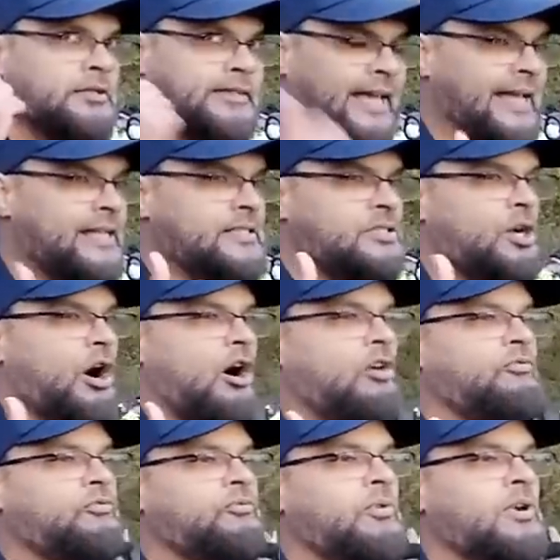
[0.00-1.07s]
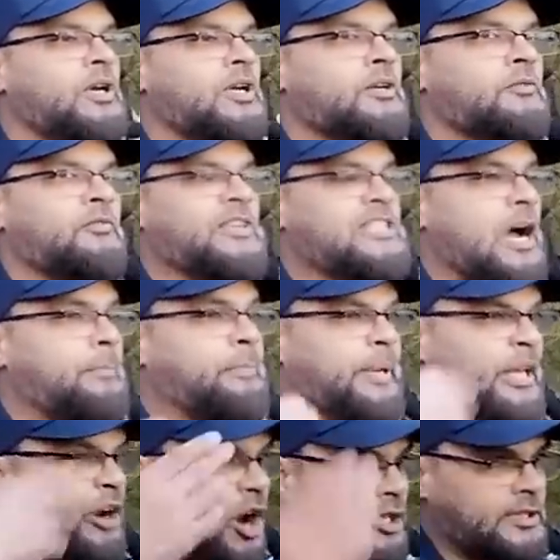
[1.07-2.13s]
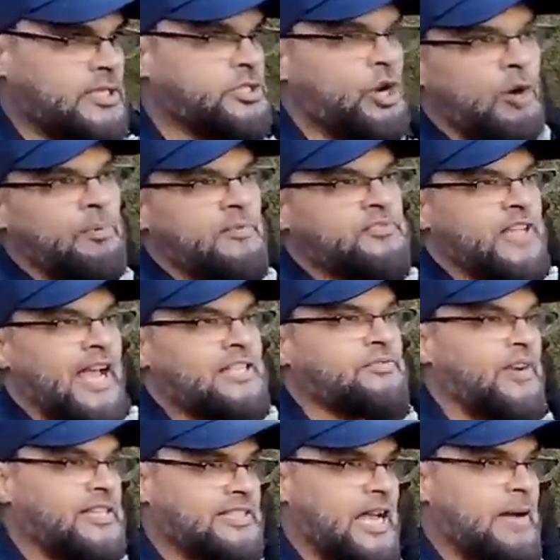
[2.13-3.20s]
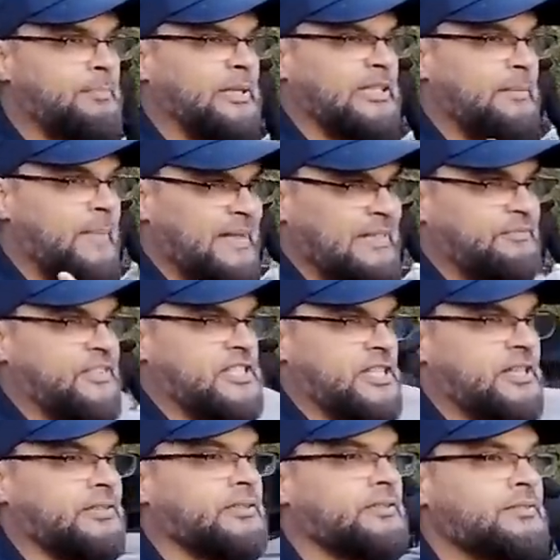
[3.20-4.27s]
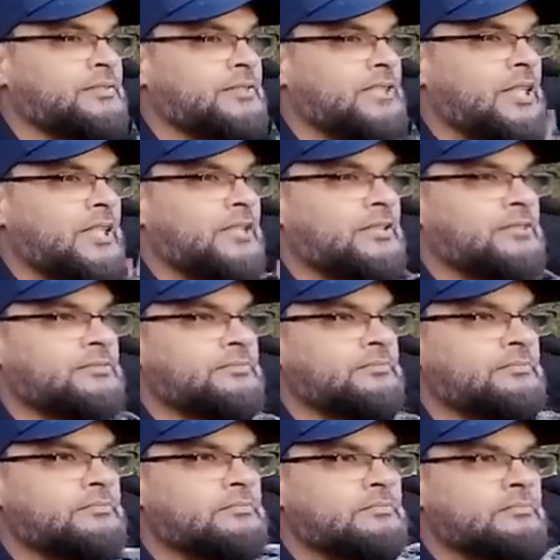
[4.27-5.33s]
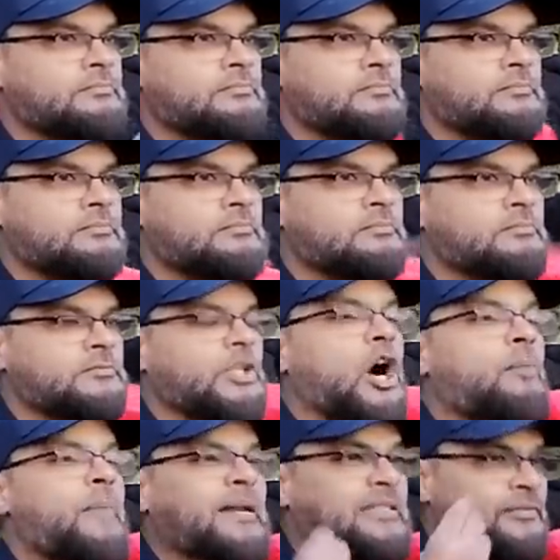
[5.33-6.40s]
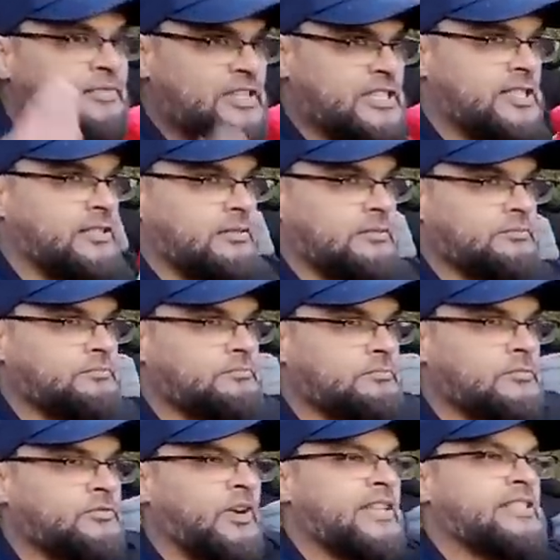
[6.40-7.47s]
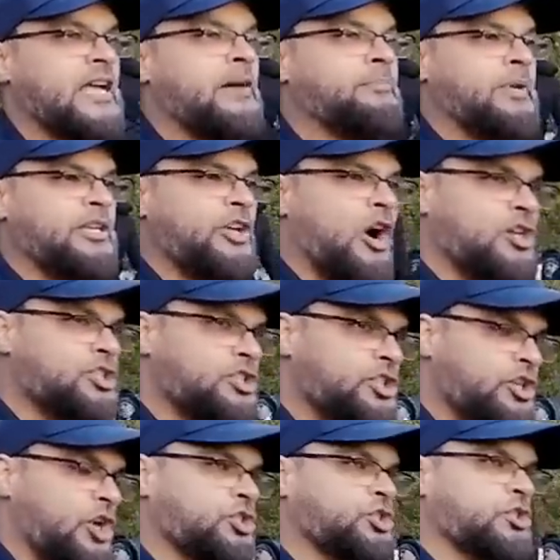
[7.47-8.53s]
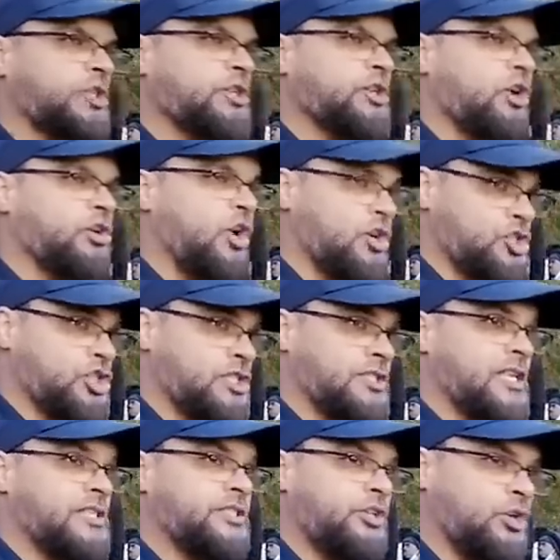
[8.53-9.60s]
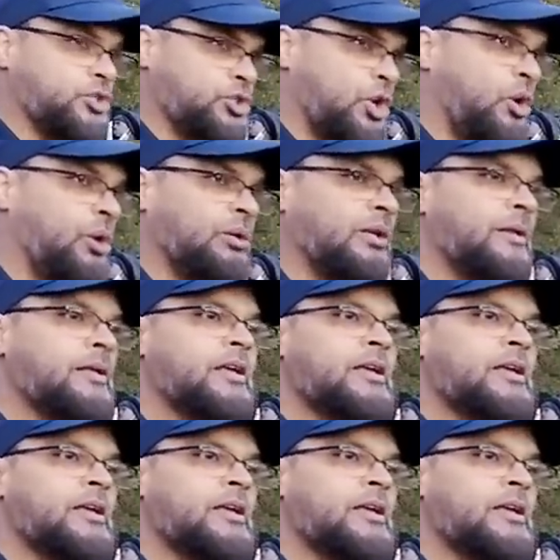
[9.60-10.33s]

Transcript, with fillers: things of which are beyond the scope of science. For example, the metaphysical. You think religion is beyond the scope? no, science. metaphysical. For example, your your your consciousness, your soul,